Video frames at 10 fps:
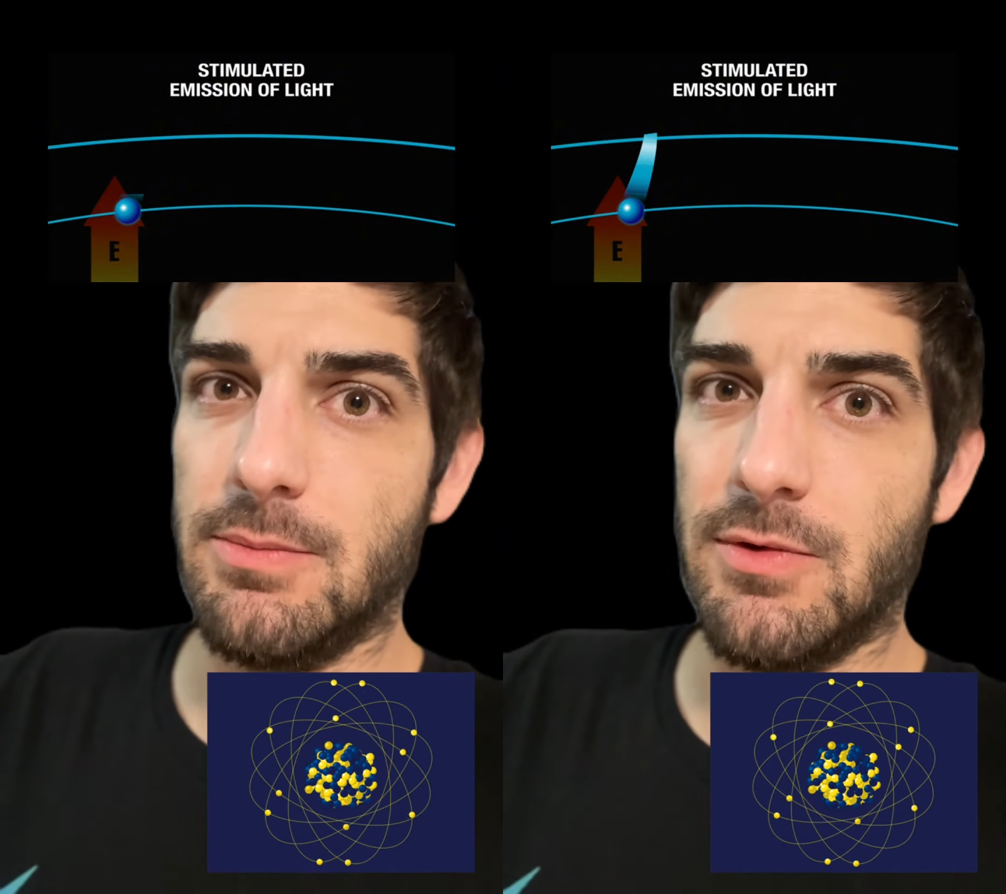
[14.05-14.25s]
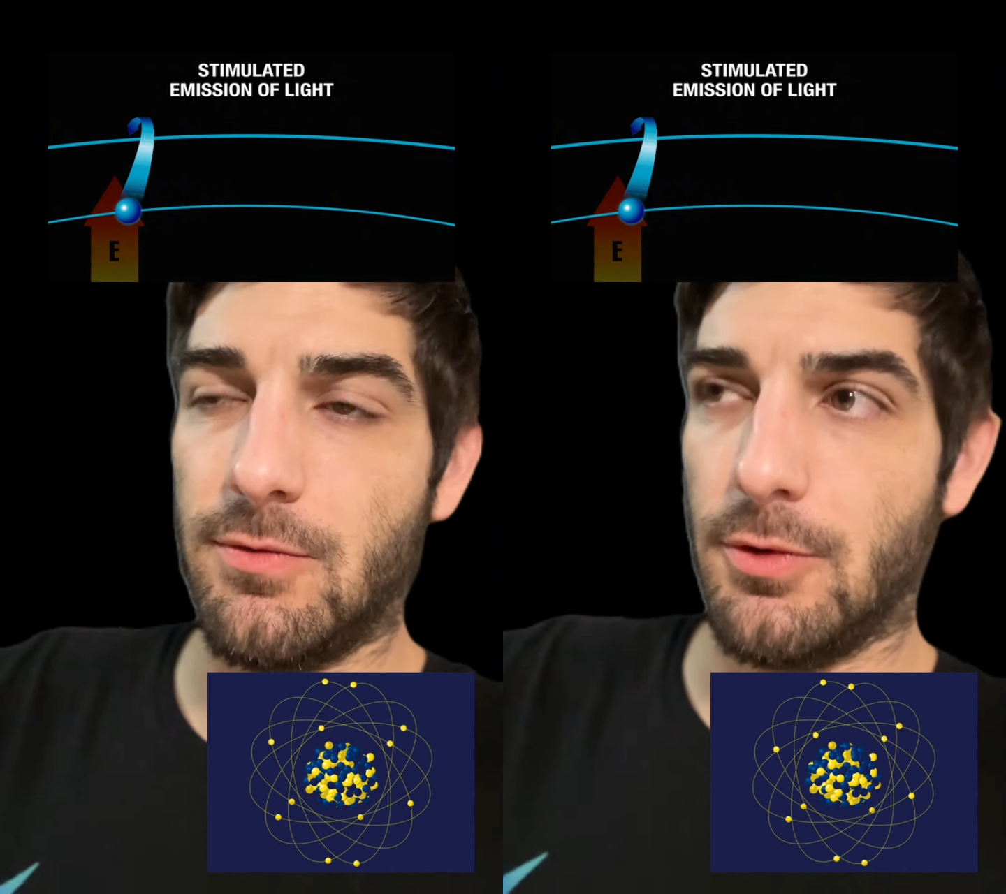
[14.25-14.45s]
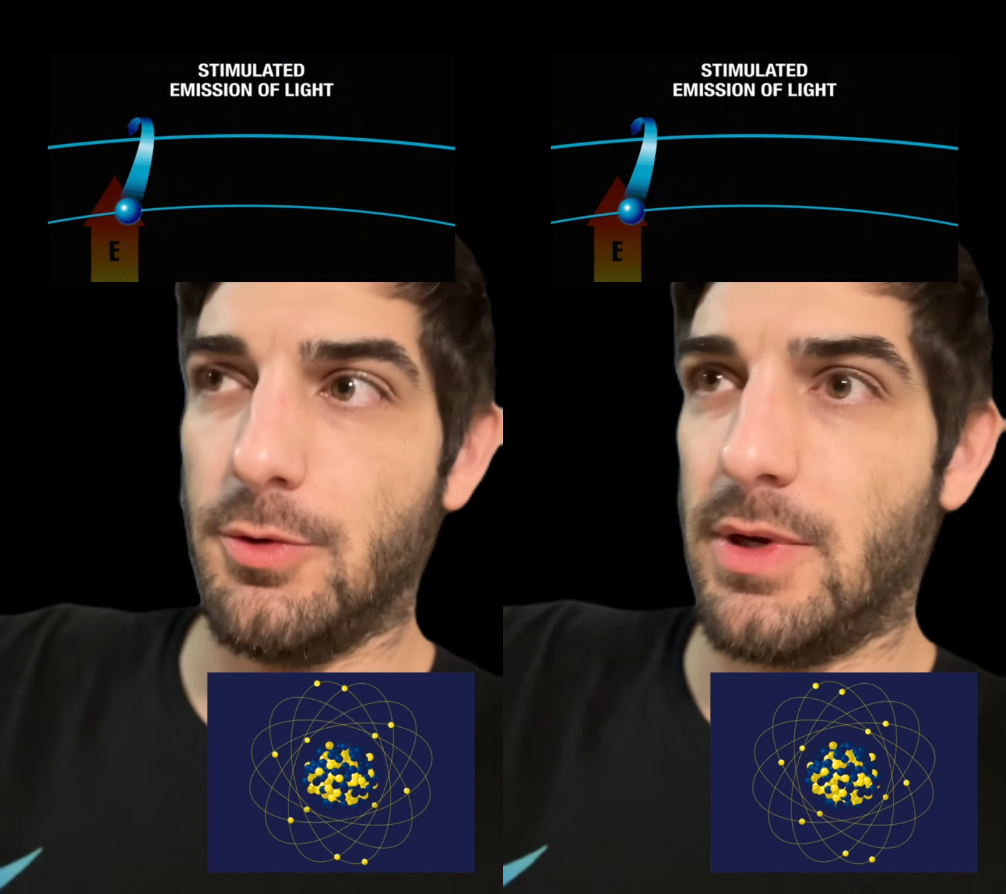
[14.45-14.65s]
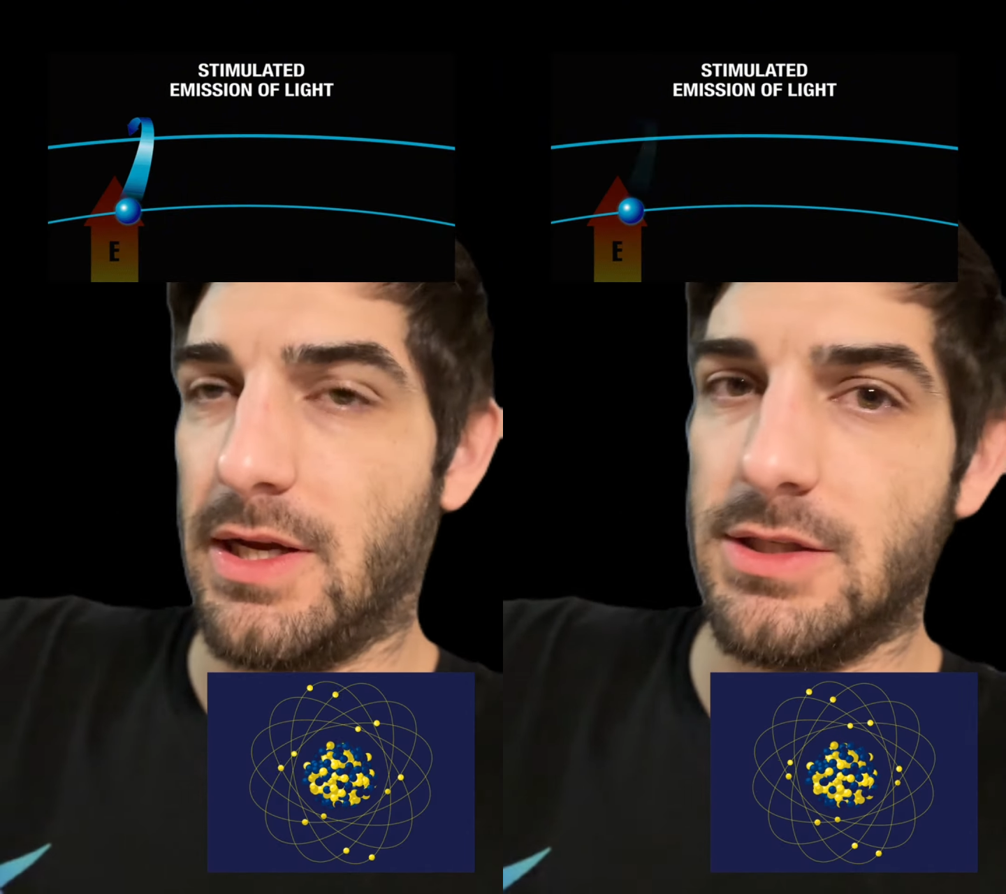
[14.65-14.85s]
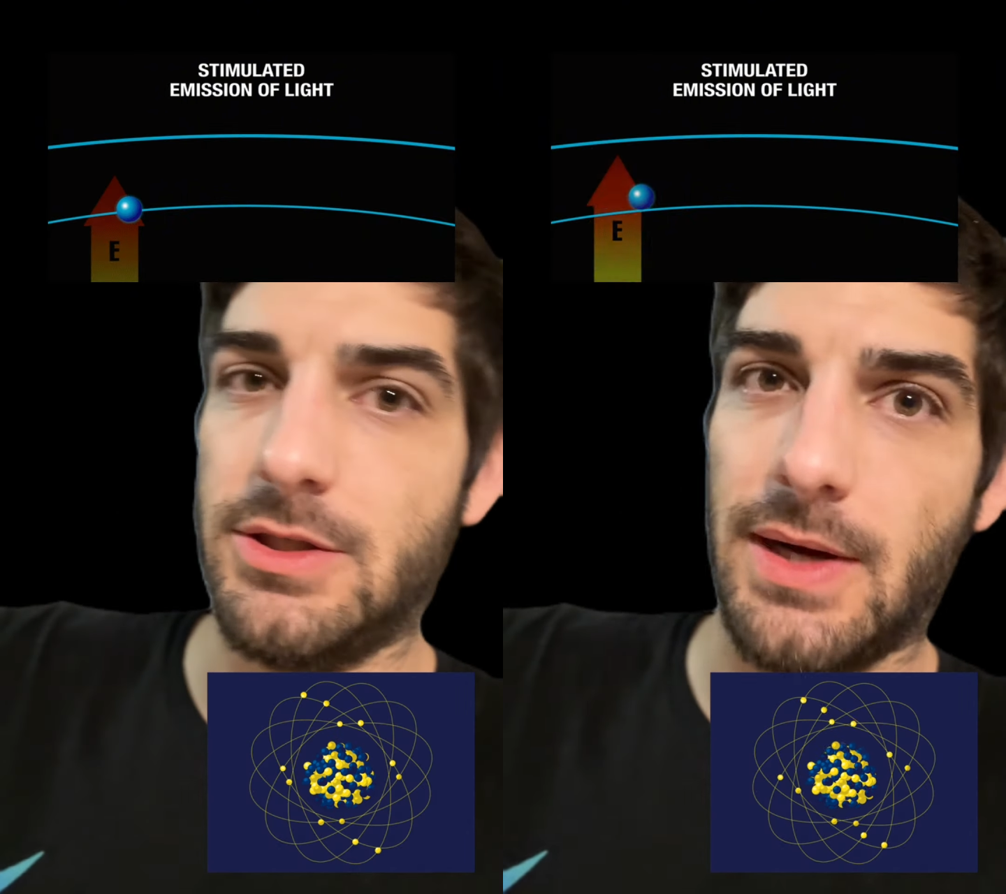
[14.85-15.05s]
before we
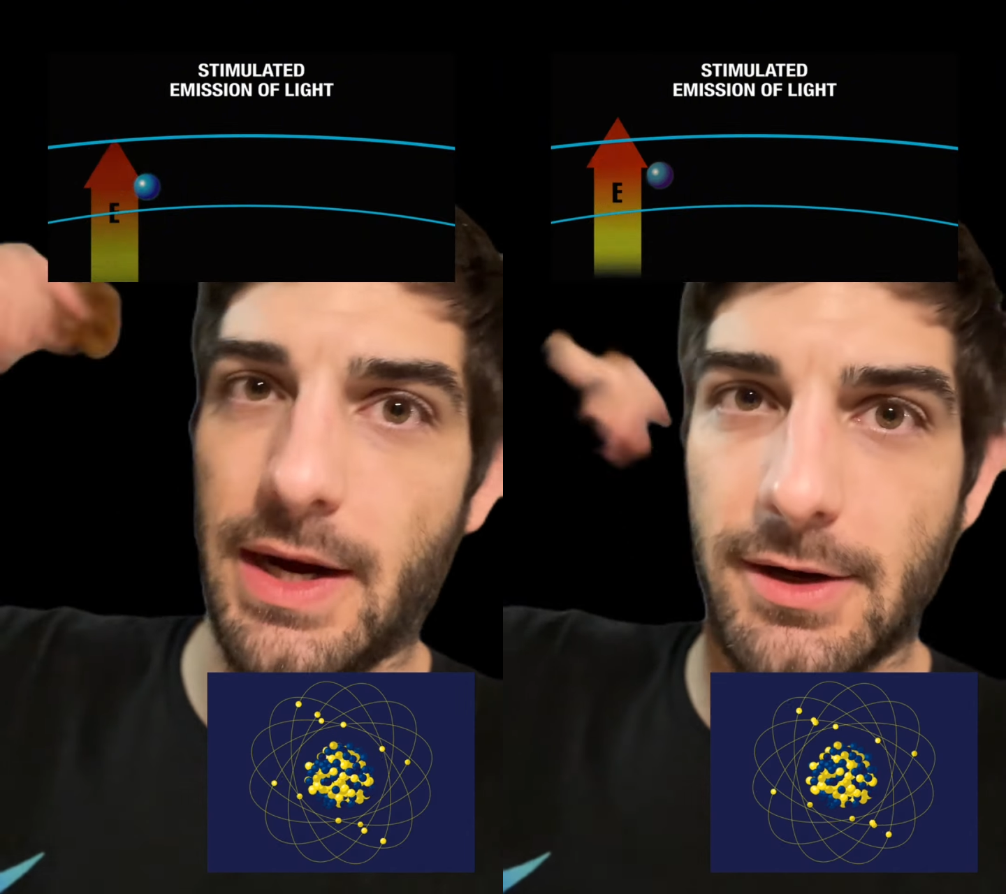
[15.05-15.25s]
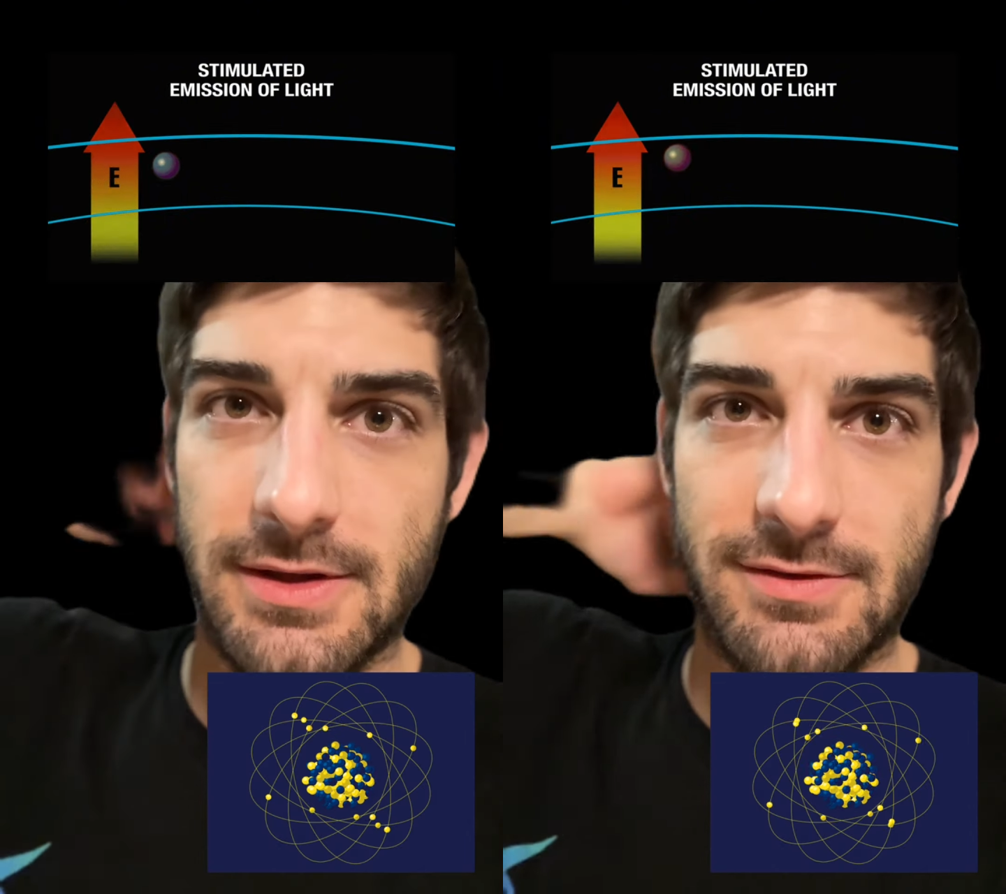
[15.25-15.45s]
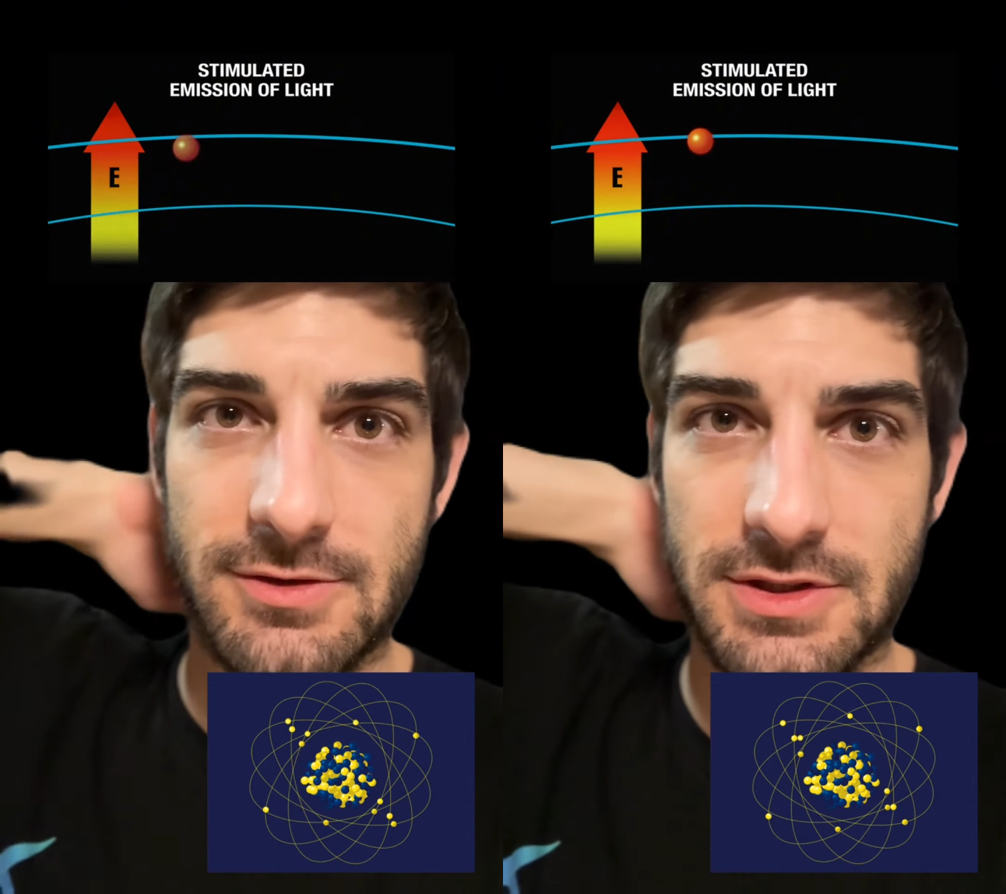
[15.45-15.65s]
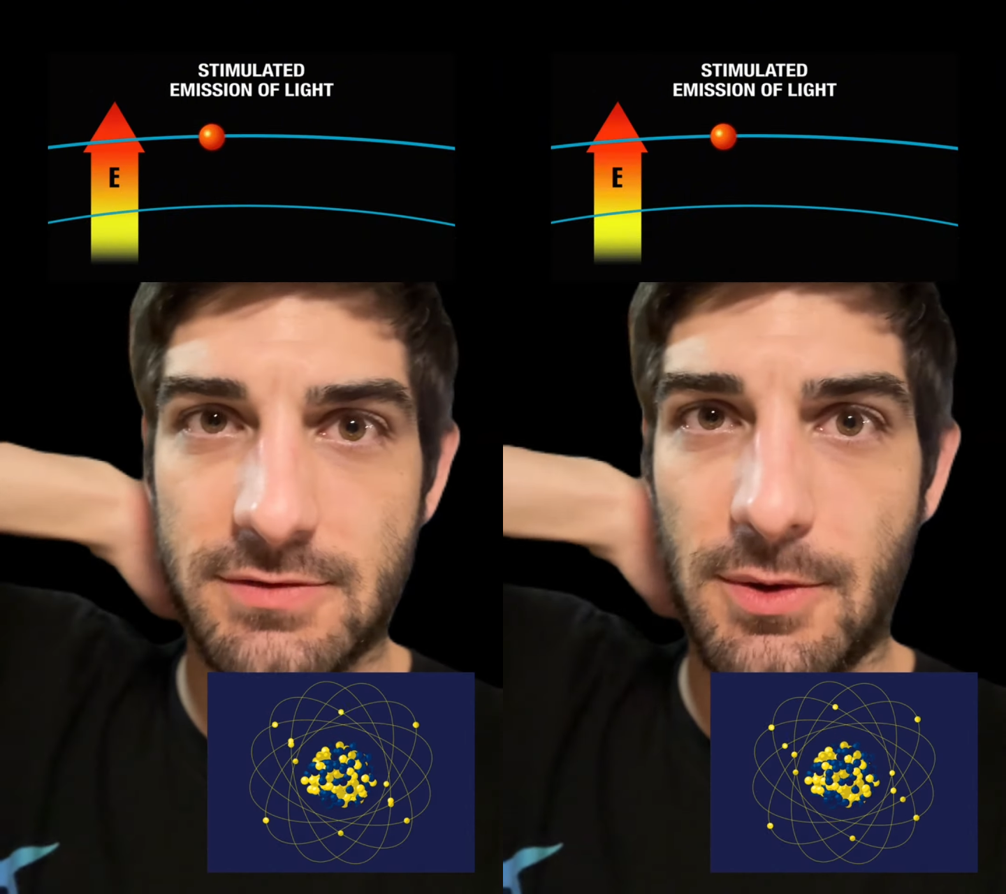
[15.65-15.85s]
get to higher levels of